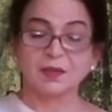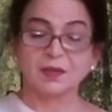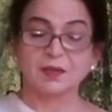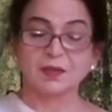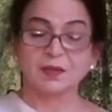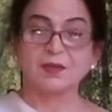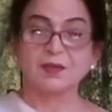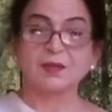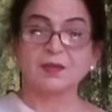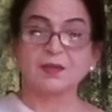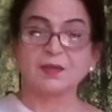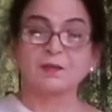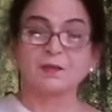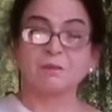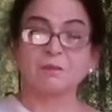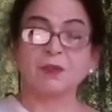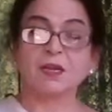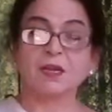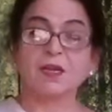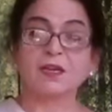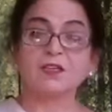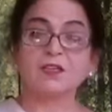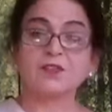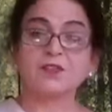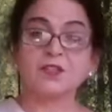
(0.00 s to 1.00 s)
Because
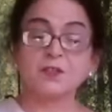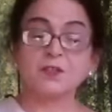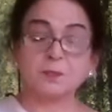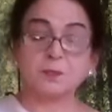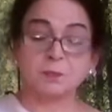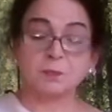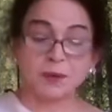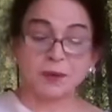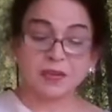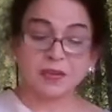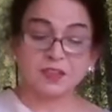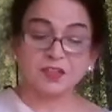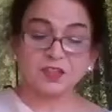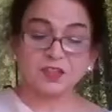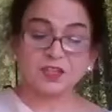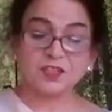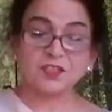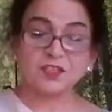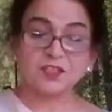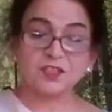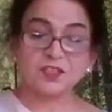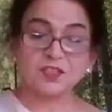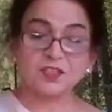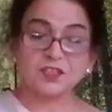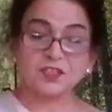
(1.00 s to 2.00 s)
this breath is the
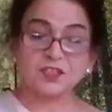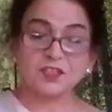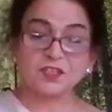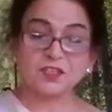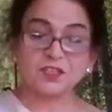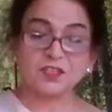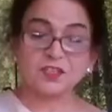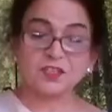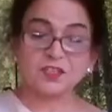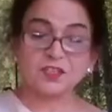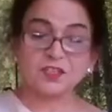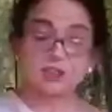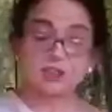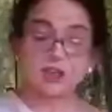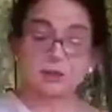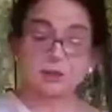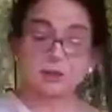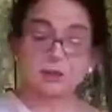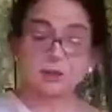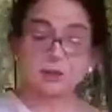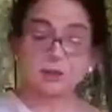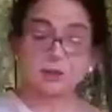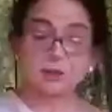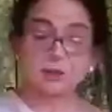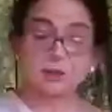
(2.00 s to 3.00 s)
one which
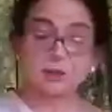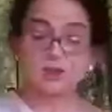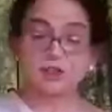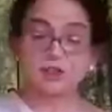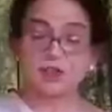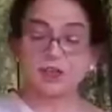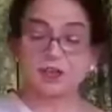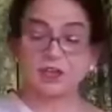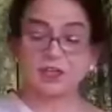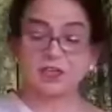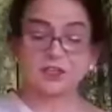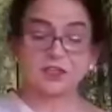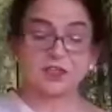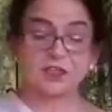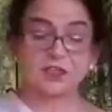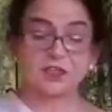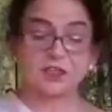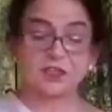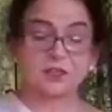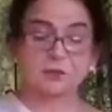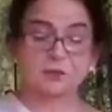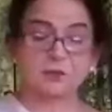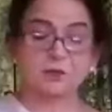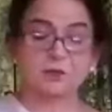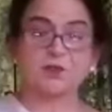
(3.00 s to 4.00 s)
establishes relationships
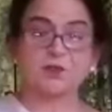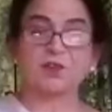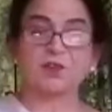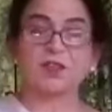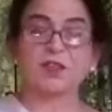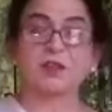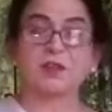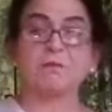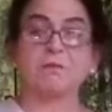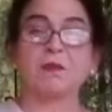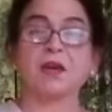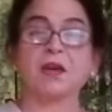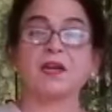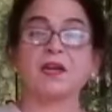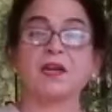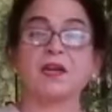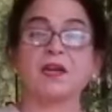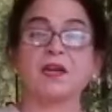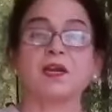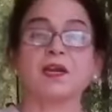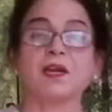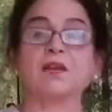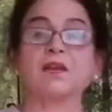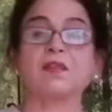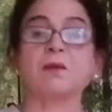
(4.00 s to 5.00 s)
between the mind and
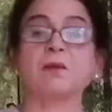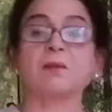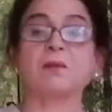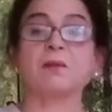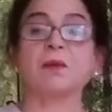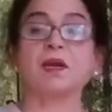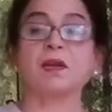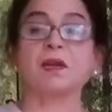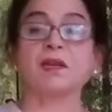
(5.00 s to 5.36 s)
the body.